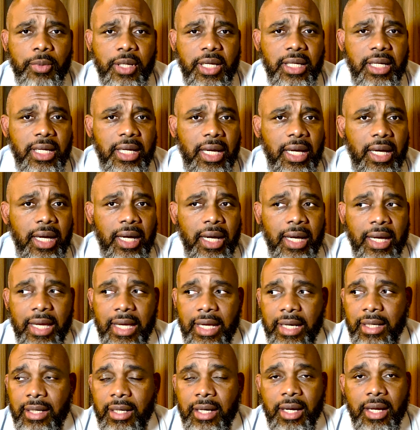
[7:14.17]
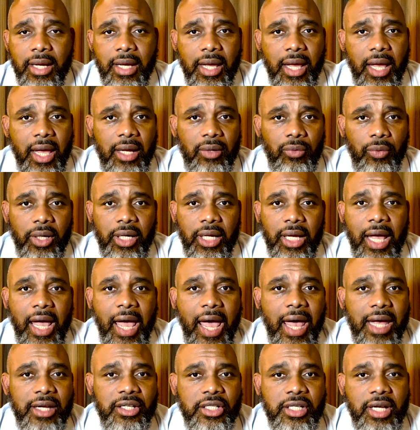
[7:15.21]
media and, and running a
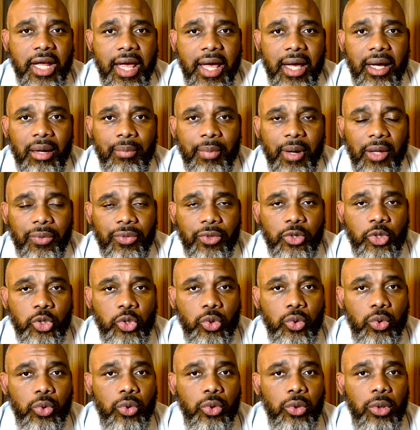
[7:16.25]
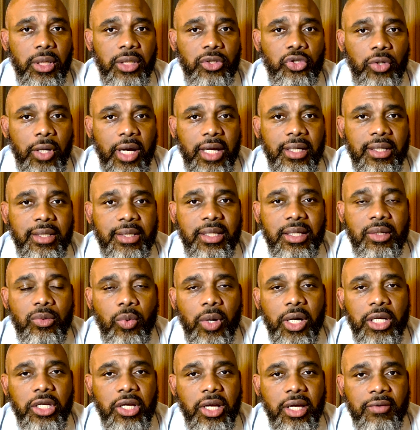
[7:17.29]
hashtag about the school and trying to see
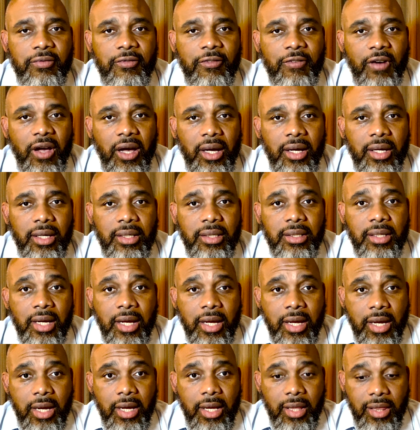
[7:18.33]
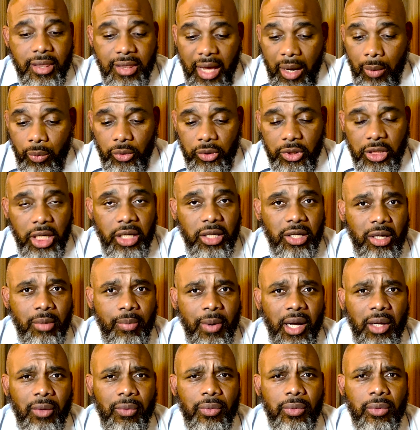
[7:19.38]
what you can find that will tell you
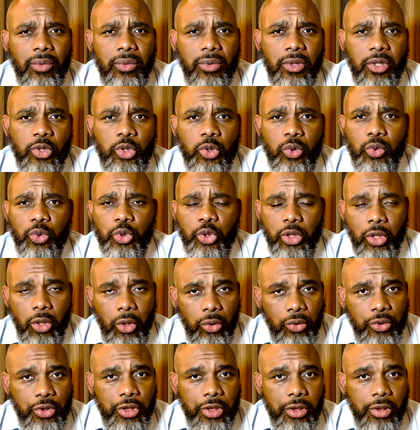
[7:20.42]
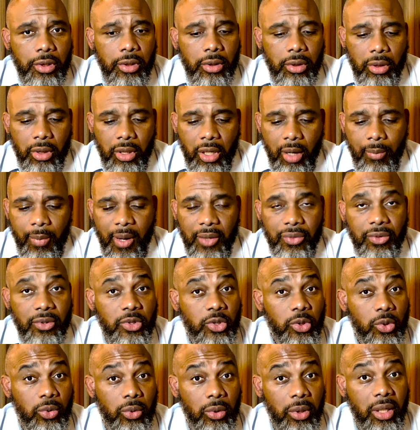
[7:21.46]
about the school's culture, about the
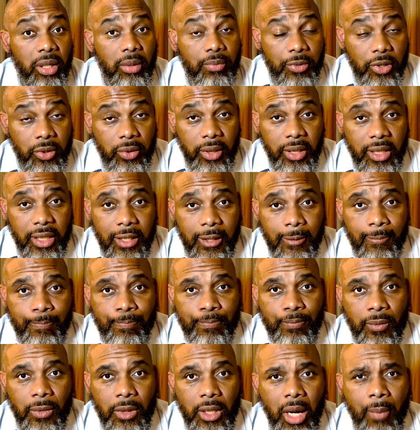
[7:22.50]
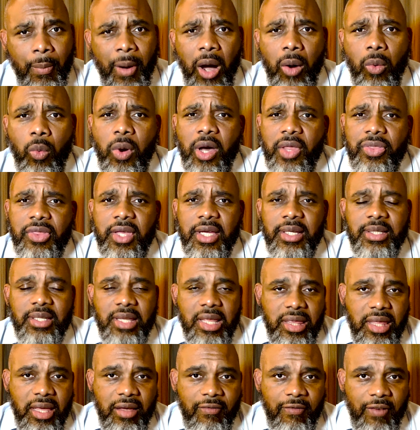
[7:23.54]
school community, about what things
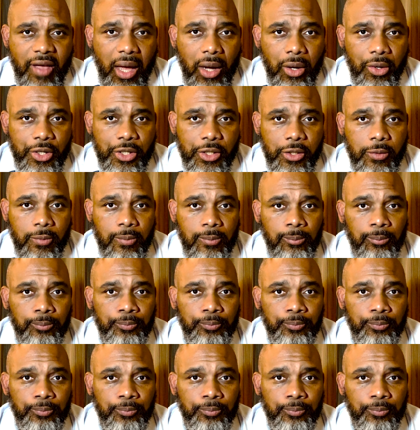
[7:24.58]
that they value.